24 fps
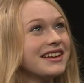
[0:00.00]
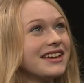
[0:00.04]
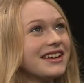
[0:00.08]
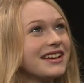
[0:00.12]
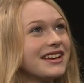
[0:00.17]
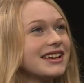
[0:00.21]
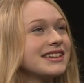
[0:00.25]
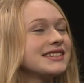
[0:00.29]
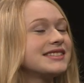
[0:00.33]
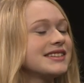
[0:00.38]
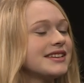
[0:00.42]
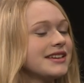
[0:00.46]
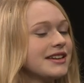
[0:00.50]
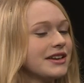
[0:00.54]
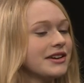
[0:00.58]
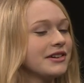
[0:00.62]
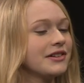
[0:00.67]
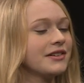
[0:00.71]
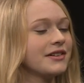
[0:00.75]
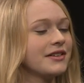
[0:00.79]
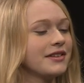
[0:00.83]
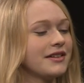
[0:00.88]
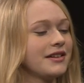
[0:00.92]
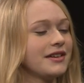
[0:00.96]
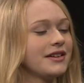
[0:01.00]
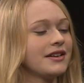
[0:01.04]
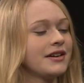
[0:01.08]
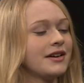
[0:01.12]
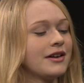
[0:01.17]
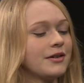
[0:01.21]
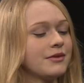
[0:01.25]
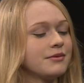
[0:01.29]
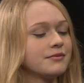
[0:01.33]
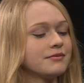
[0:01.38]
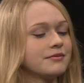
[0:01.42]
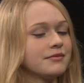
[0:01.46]
Because
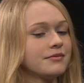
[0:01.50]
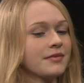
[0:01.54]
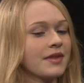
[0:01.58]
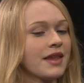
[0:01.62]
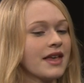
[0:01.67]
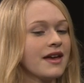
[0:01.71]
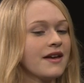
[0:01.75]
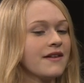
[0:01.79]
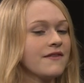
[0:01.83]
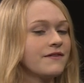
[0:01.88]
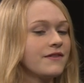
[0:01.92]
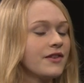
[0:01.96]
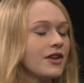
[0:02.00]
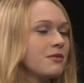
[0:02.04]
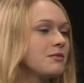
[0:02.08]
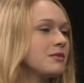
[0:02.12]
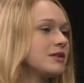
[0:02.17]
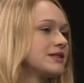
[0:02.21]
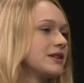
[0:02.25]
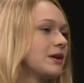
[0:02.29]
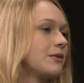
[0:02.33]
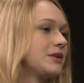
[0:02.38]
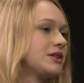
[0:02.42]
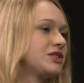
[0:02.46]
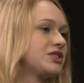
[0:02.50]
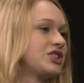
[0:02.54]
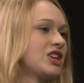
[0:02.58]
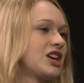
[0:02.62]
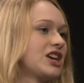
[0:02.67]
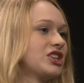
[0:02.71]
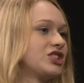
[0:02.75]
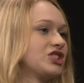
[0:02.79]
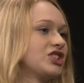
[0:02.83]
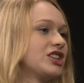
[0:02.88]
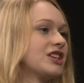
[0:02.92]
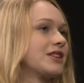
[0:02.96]
film is always
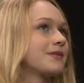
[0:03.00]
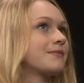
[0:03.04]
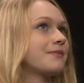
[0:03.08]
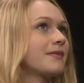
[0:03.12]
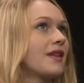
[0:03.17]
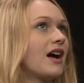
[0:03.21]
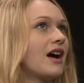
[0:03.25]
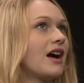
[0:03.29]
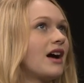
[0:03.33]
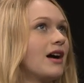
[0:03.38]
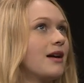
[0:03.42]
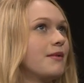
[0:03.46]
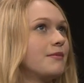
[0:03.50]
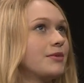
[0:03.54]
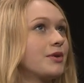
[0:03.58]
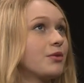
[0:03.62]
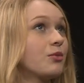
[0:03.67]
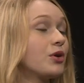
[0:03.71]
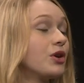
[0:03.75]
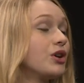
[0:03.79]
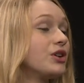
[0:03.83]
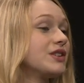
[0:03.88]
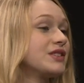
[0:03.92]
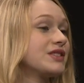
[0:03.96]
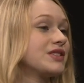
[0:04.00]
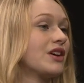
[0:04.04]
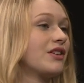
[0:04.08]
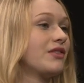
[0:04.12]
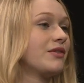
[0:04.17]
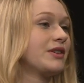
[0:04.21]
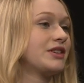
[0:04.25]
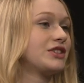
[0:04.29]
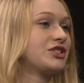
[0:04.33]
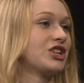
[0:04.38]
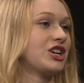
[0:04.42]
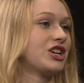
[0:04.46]
changing. The world is
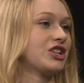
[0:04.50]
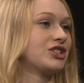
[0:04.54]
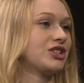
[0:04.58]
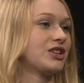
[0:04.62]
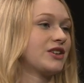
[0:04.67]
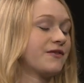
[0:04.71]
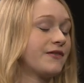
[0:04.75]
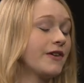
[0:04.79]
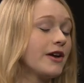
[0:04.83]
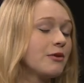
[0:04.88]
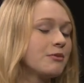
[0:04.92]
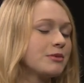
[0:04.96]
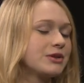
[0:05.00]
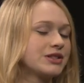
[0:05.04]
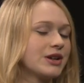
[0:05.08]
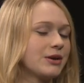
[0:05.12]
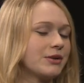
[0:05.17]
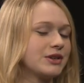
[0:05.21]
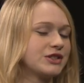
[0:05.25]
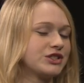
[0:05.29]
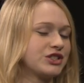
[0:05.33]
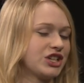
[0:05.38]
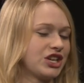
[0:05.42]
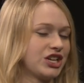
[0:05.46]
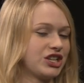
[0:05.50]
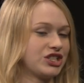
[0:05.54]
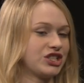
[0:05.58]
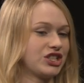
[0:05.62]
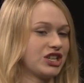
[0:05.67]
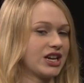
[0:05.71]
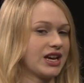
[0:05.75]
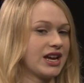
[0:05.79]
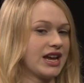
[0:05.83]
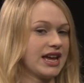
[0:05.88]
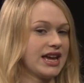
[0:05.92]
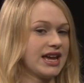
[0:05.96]
always changing. Film is always
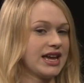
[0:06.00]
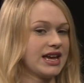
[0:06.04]
changing.